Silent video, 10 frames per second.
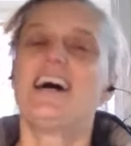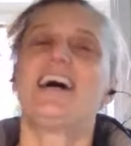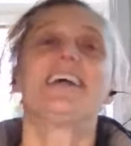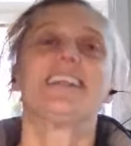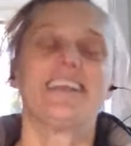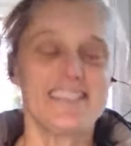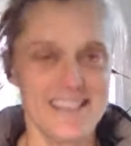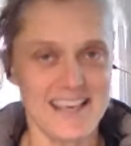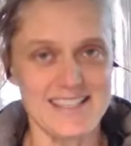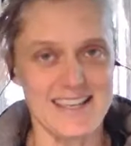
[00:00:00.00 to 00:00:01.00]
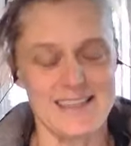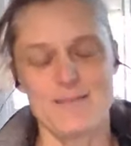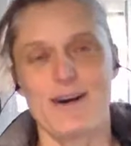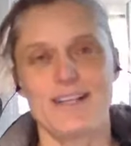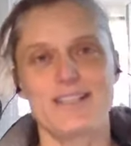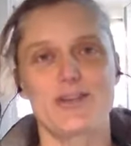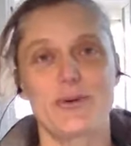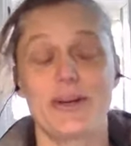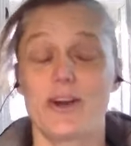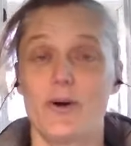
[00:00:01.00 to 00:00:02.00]
unless they set their minds to
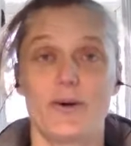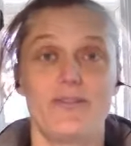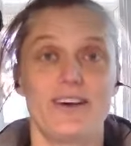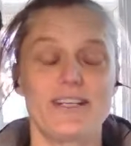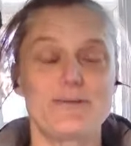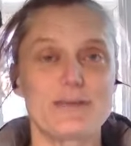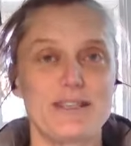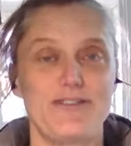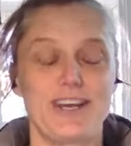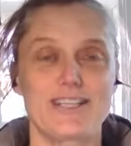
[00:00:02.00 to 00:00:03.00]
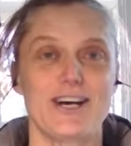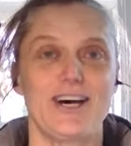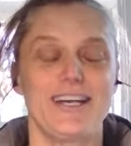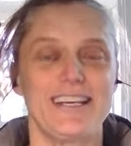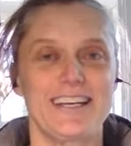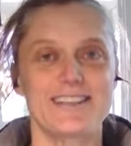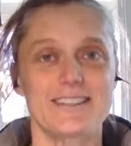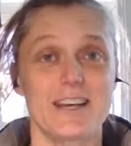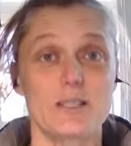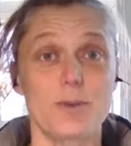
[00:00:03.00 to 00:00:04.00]
it and go on a very specific diet and
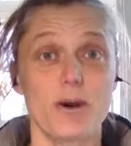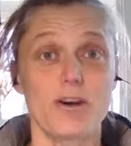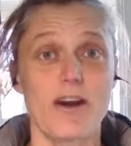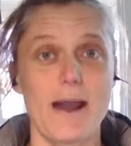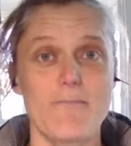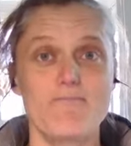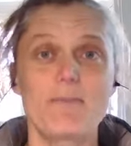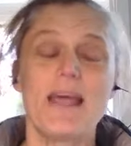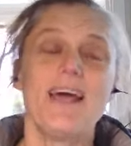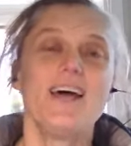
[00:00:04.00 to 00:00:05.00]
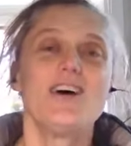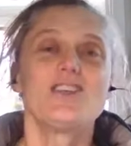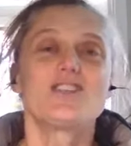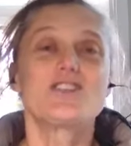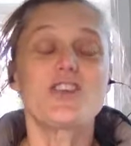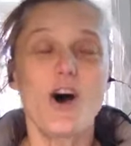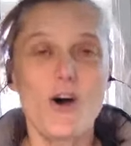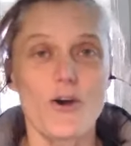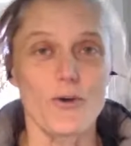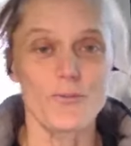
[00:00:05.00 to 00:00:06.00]
exercise program. So